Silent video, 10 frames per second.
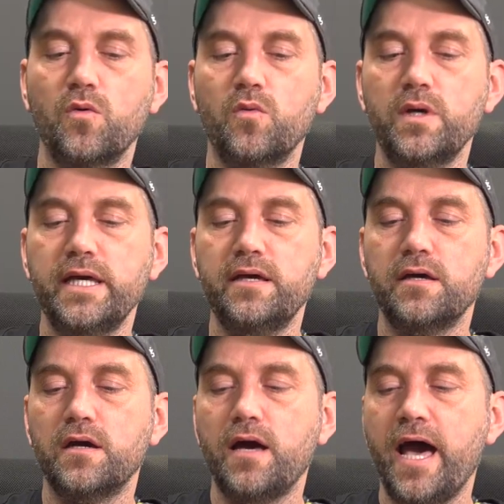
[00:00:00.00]

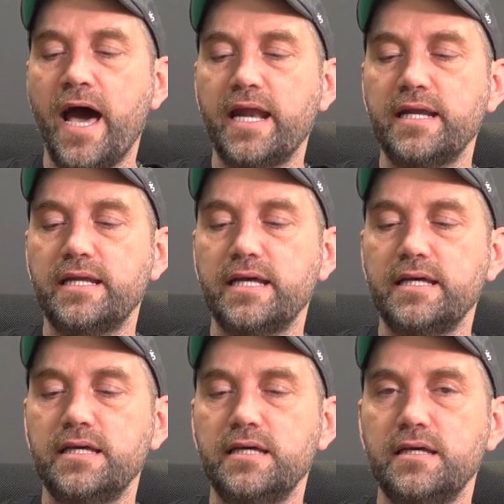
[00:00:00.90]
we added
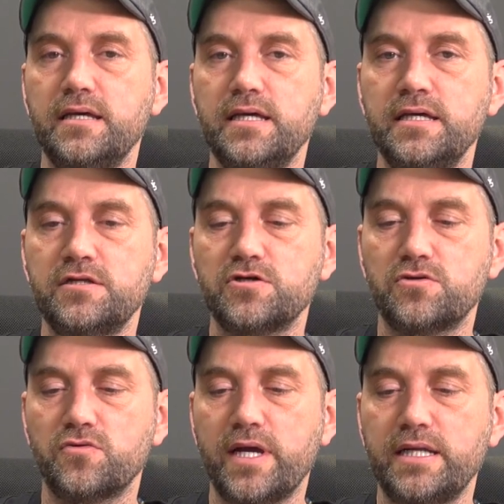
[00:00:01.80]

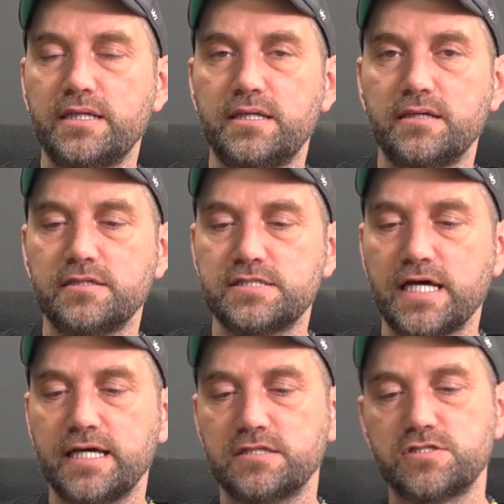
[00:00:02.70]
integrated
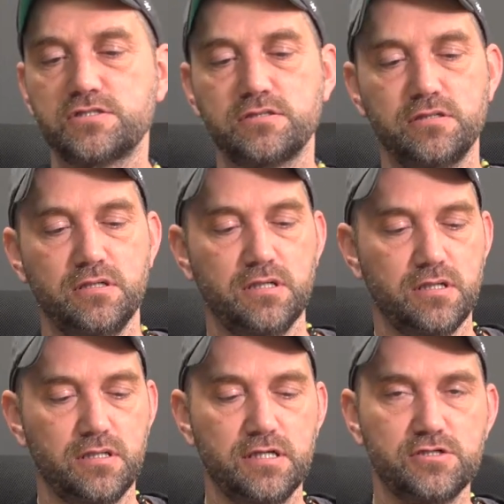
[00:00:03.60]
sights.
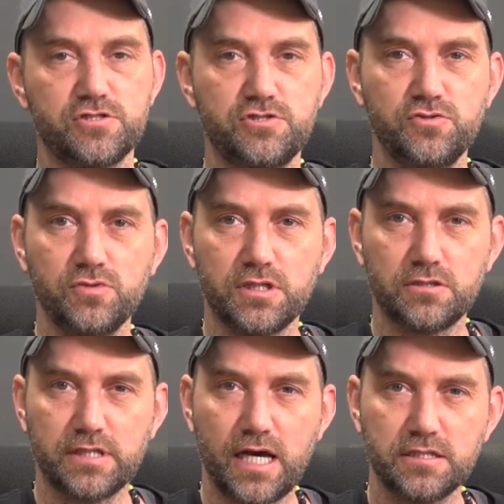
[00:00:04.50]
There's two
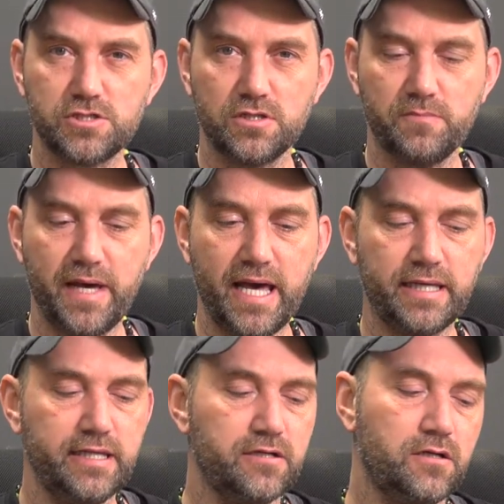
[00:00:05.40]
little dots on the
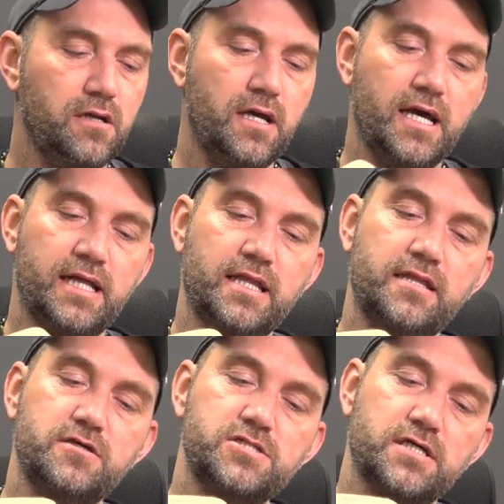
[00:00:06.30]
back here, and
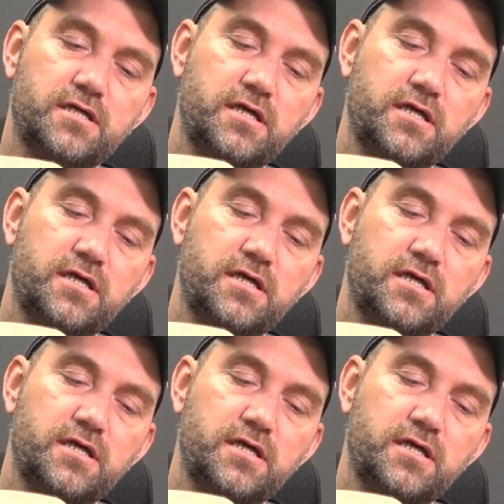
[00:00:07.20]
then there's a